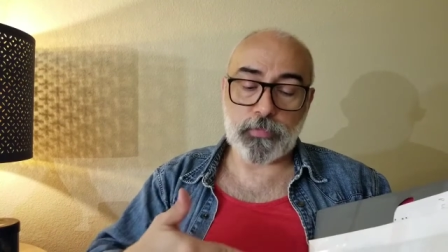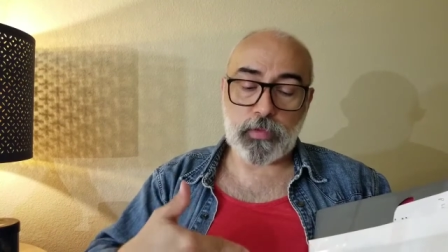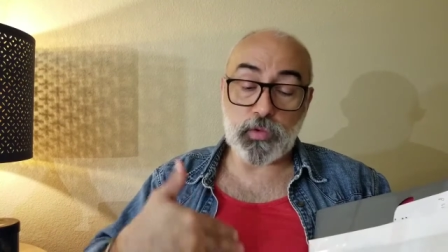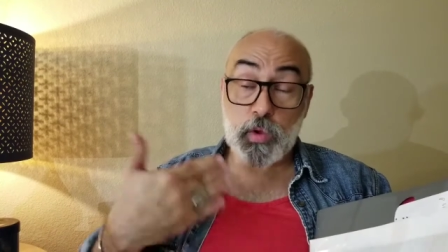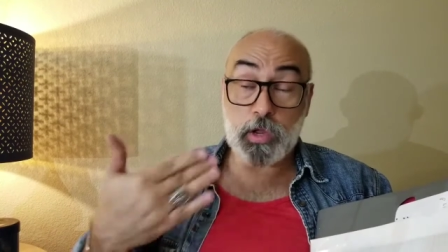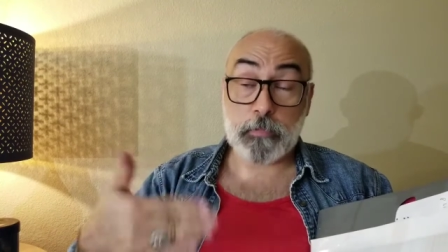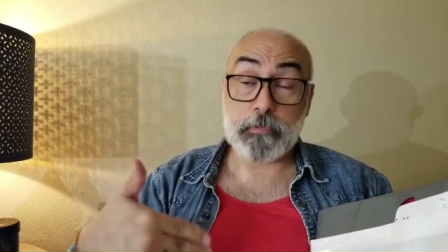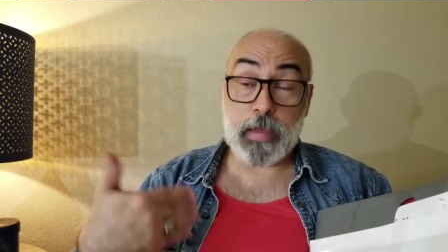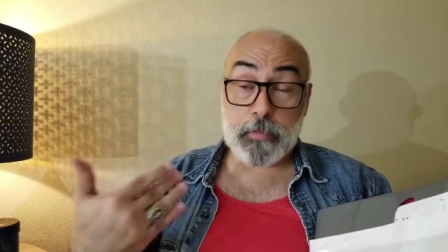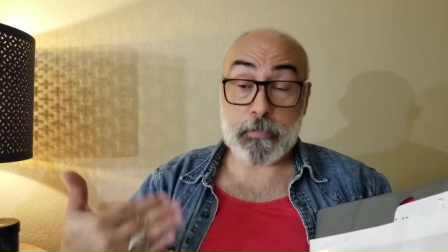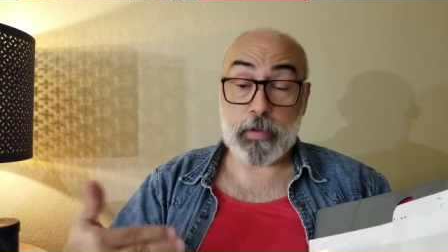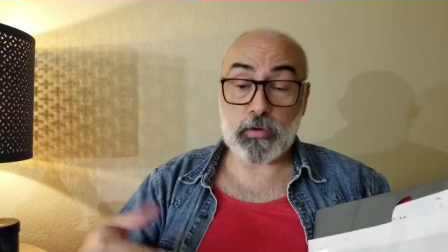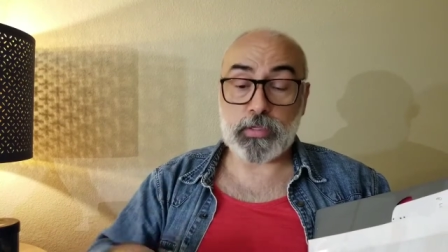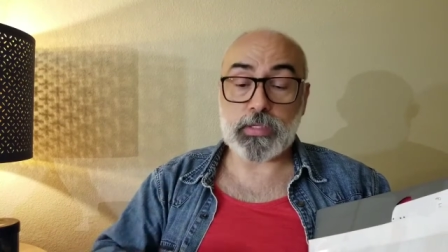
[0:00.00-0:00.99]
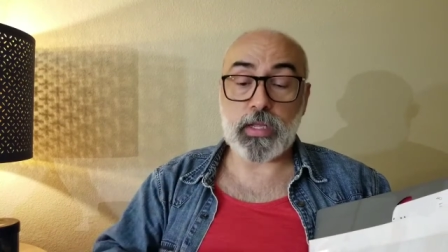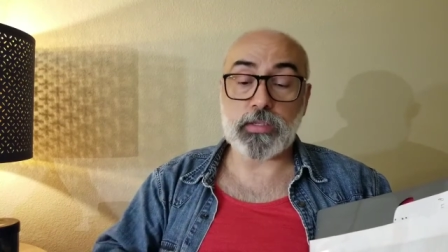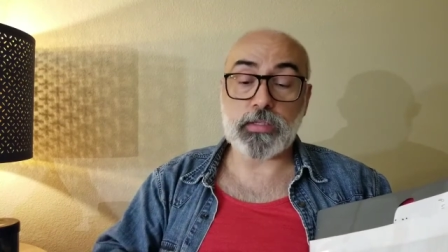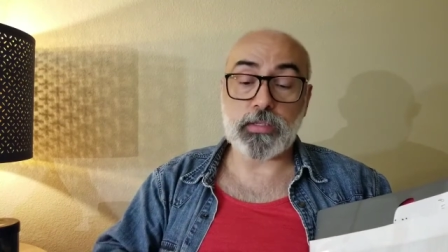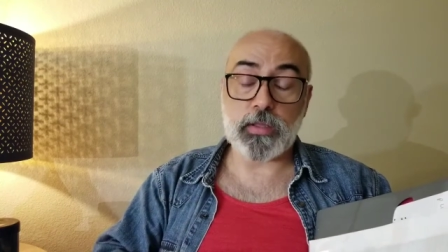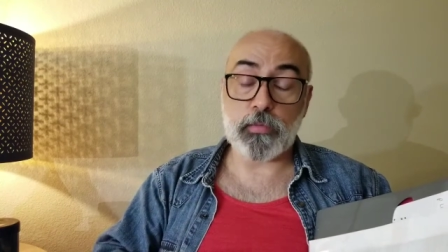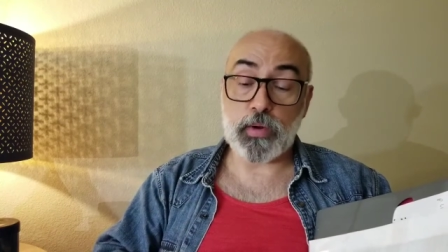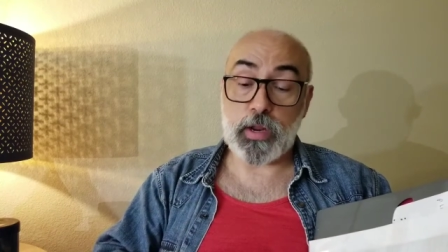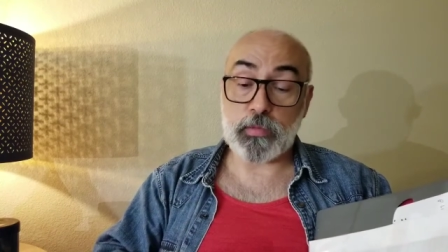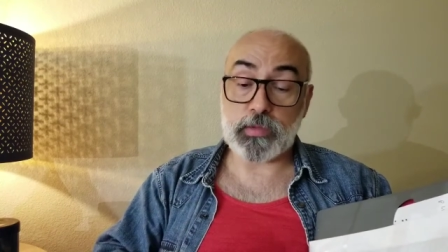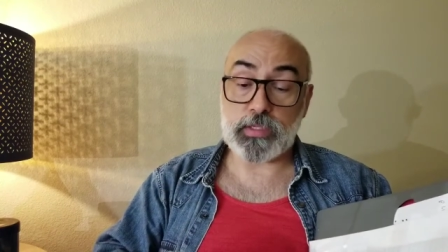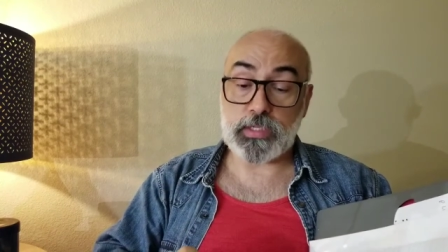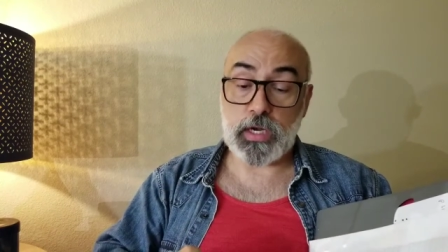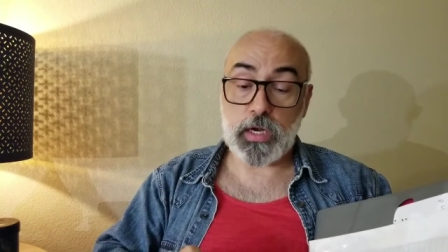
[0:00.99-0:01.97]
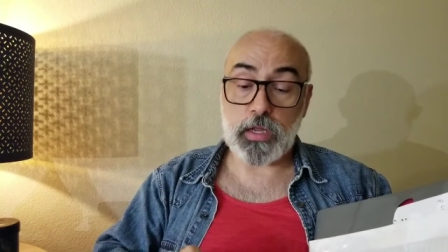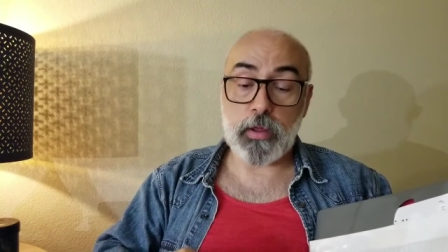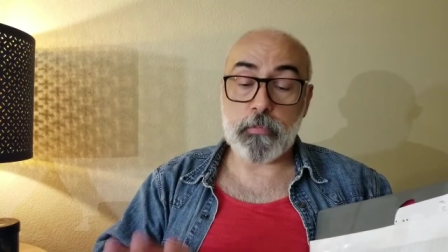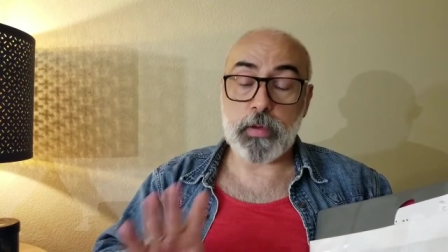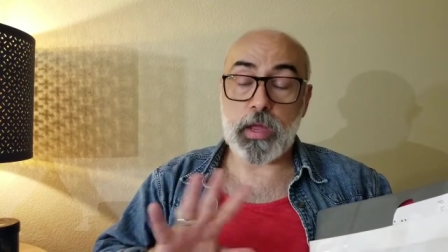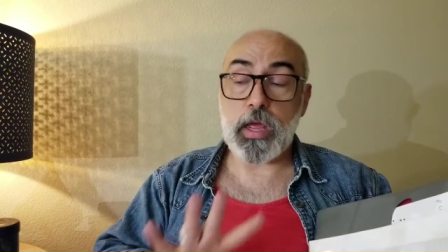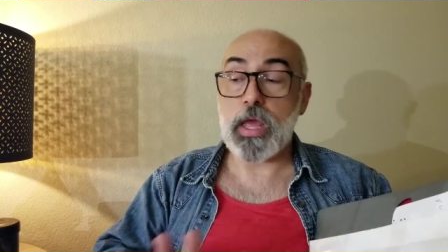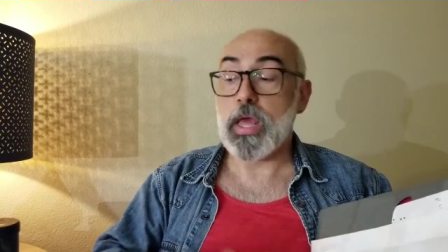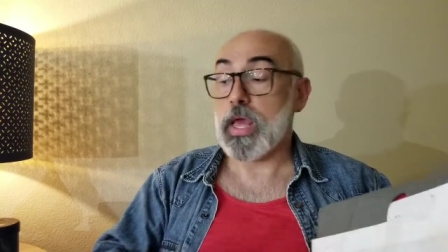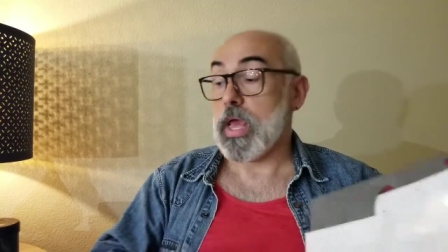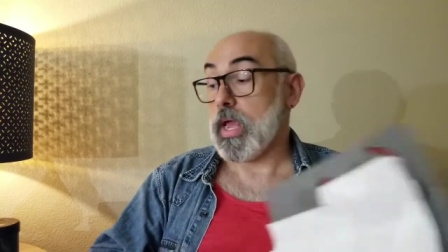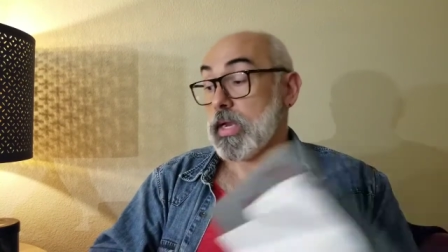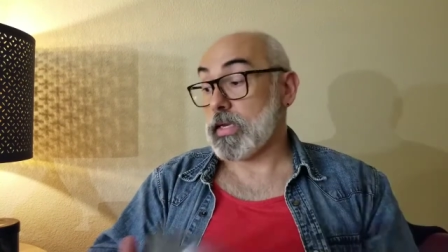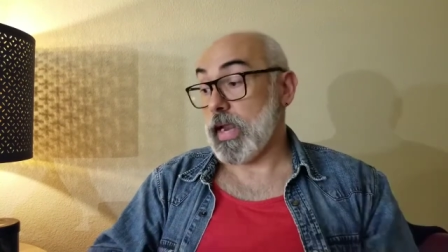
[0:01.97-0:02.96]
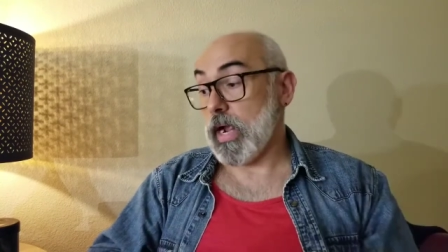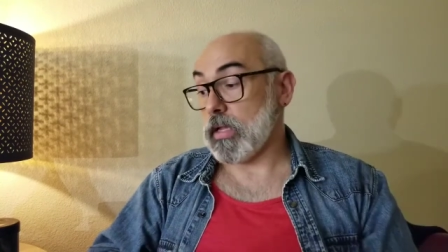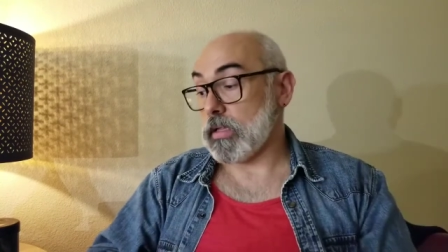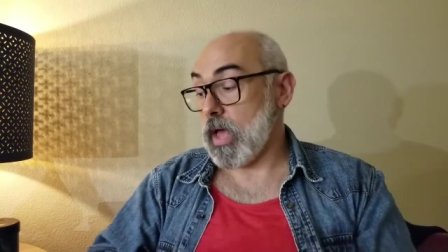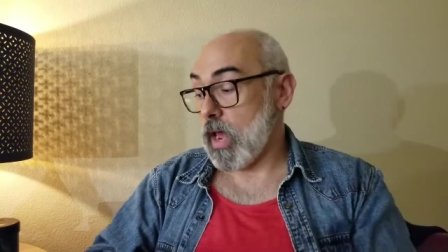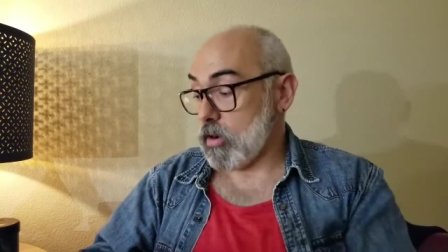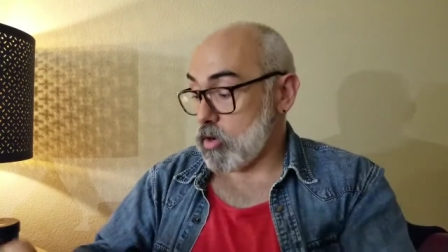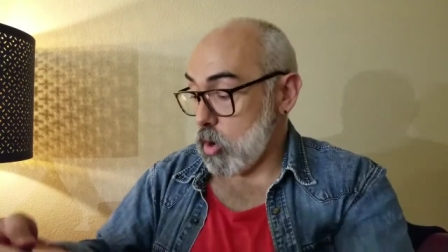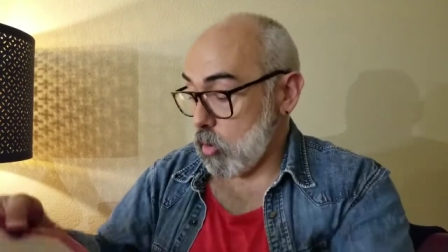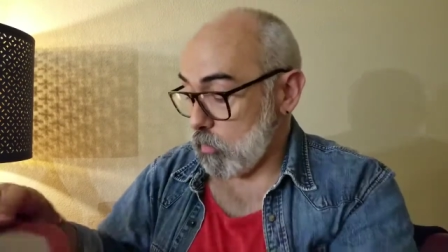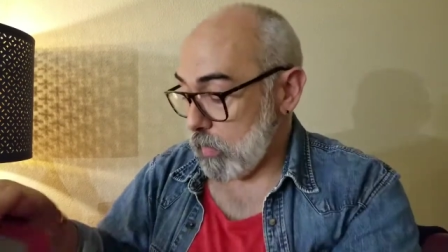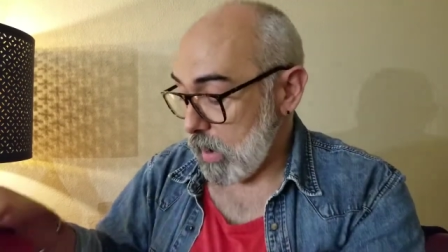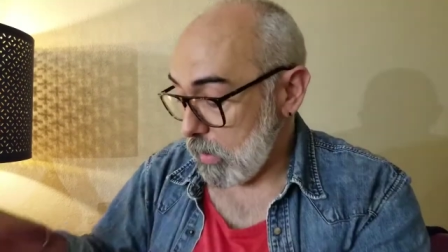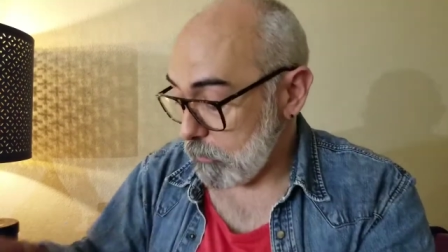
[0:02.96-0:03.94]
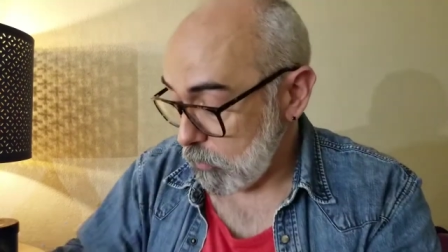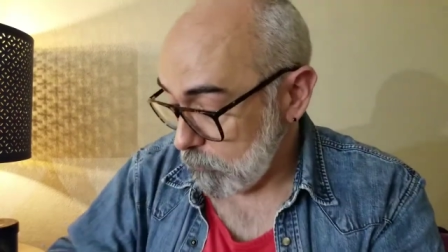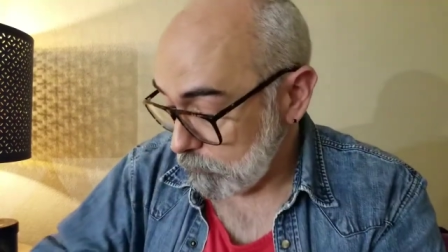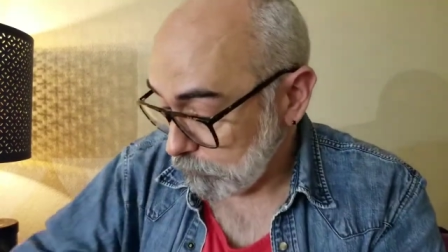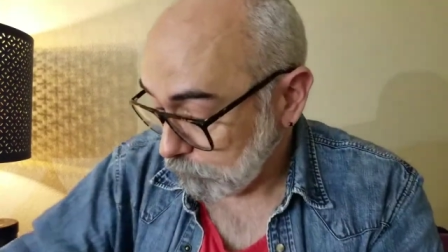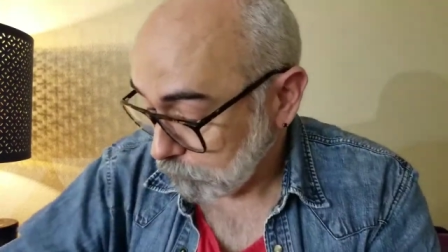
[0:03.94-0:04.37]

so I could make better sense of them when I was studying, but I took a lot of note paper.